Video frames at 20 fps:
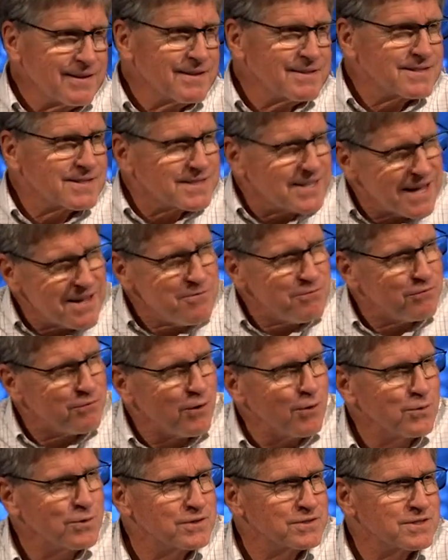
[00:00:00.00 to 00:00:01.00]
Stay
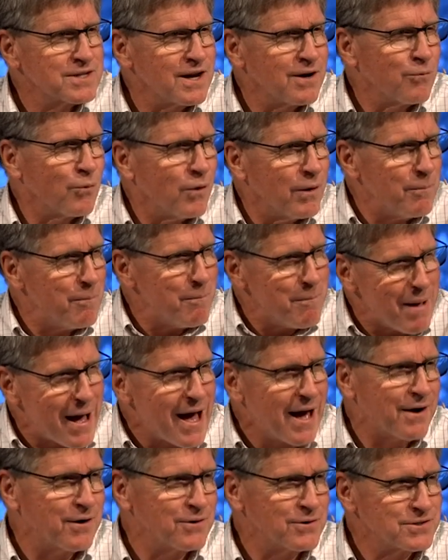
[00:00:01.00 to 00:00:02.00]
focused on what
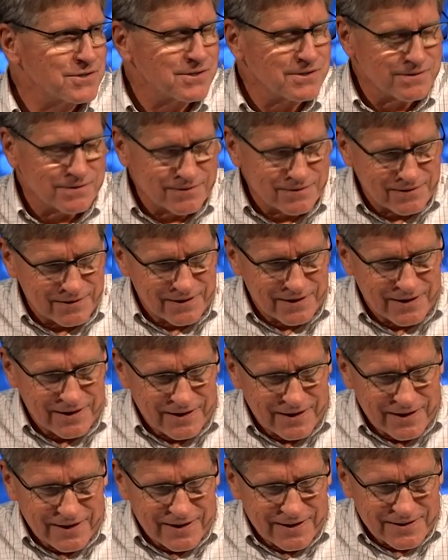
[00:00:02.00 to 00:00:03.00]
matters.
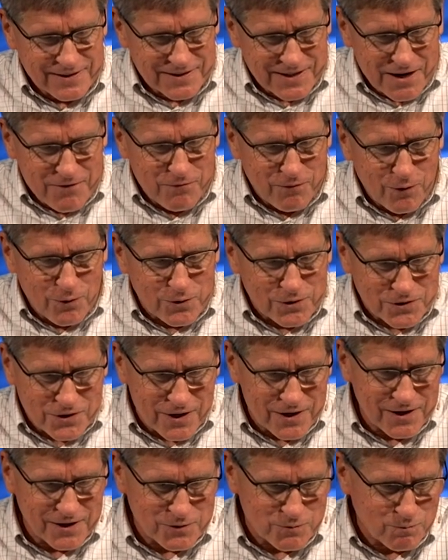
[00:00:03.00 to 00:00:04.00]
Stay focused
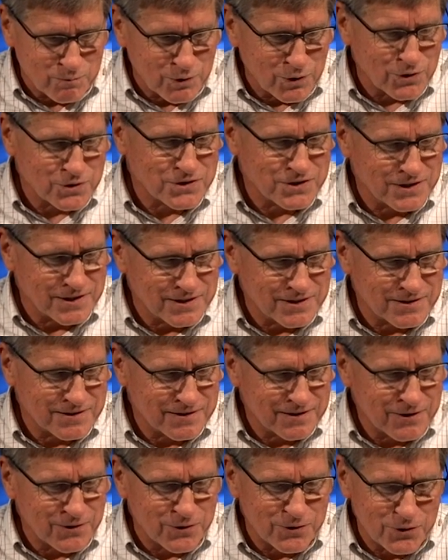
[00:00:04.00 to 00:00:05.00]
on his
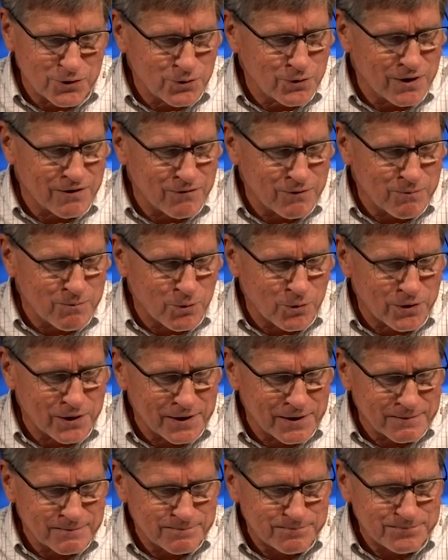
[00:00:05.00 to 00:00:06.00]
mercies that are new every
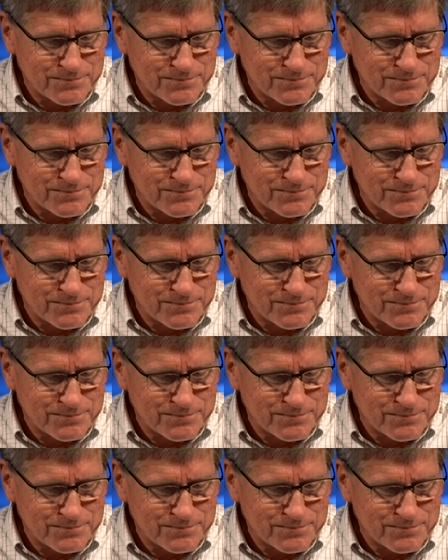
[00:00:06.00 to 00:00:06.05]
morning.